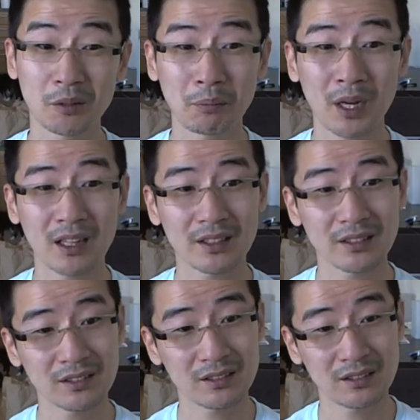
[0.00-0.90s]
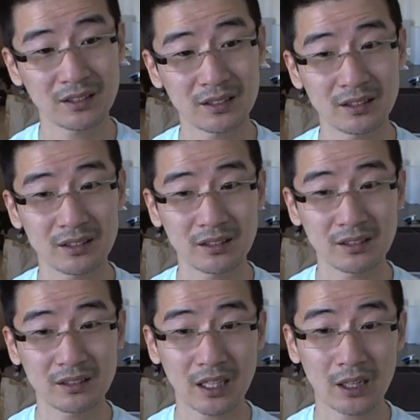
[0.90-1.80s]

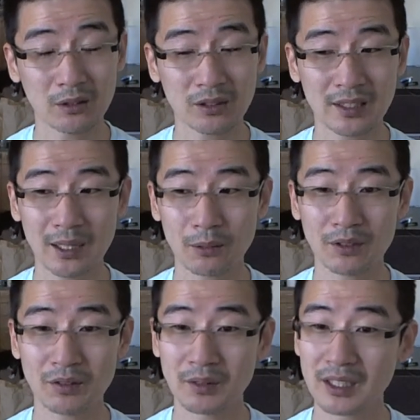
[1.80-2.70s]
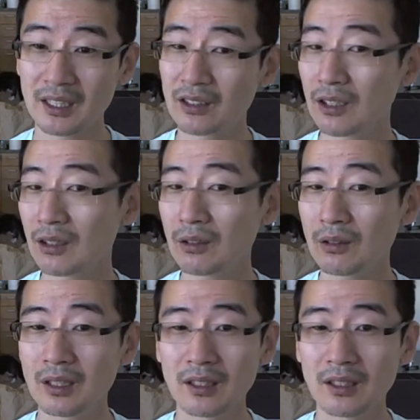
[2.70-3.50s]
policies out that way from the get-go,